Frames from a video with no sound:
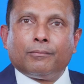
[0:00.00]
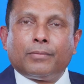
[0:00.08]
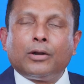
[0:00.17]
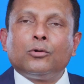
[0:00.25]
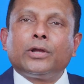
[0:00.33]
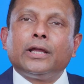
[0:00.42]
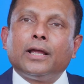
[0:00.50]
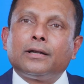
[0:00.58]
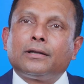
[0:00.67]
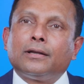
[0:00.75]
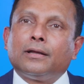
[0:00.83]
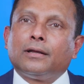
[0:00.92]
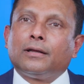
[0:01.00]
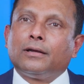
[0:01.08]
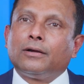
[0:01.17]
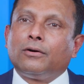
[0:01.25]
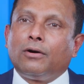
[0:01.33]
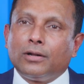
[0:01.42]
But looking at
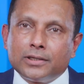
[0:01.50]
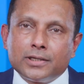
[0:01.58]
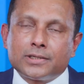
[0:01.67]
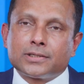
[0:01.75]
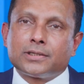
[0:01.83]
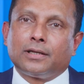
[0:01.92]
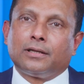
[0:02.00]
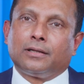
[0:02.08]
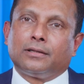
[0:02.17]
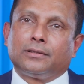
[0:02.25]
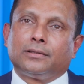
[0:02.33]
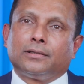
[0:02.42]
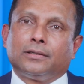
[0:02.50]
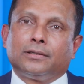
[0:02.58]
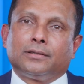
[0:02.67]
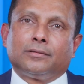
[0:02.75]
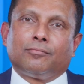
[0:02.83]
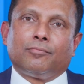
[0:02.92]
all these
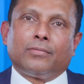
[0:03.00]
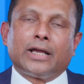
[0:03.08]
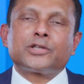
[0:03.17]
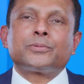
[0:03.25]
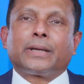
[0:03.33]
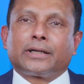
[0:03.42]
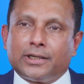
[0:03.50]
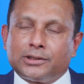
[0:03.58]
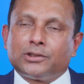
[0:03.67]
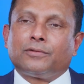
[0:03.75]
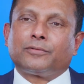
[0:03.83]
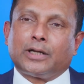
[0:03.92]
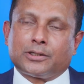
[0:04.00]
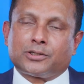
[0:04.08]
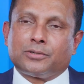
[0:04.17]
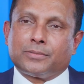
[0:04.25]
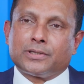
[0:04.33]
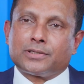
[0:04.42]
expectation of
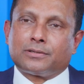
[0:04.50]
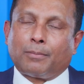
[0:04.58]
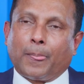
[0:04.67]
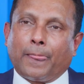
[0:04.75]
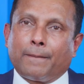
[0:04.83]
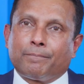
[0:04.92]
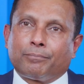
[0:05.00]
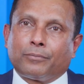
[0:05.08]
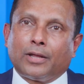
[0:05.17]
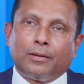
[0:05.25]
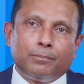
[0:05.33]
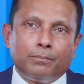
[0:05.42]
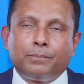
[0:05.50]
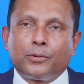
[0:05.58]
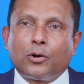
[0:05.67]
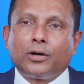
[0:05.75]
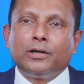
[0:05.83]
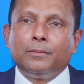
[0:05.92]
customers, I
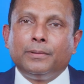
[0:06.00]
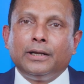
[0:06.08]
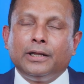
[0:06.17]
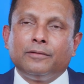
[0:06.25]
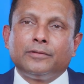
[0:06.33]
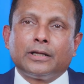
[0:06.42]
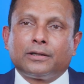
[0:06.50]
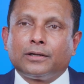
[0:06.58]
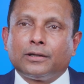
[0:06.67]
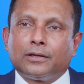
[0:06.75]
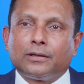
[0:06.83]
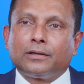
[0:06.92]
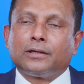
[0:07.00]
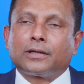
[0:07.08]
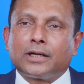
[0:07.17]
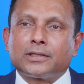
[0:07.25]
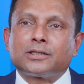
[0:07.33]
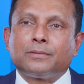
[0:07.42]
broadly believe that a
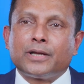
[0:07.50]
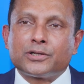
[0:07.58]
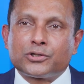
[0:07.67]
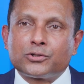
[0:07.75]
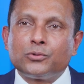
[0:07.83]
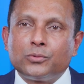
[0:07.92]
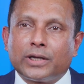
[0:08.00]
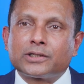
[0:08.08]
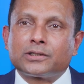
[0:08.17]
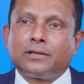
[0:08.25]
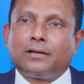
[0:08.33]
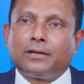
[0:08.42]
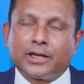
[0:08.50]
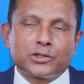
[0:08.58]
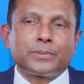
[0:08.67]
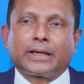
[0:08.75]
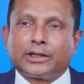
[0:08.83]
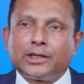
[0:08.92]
customer has two
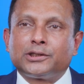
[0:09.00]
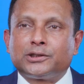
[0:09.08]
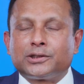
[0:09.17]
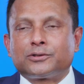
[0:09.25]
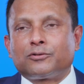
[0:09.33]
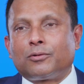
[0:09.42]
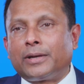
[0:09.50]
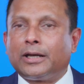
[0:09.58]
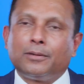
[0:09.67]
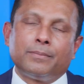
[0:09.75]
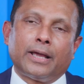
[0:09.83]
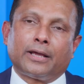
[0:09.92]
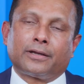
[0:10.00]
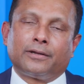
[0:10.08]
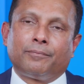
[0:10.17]
expectations from any bank.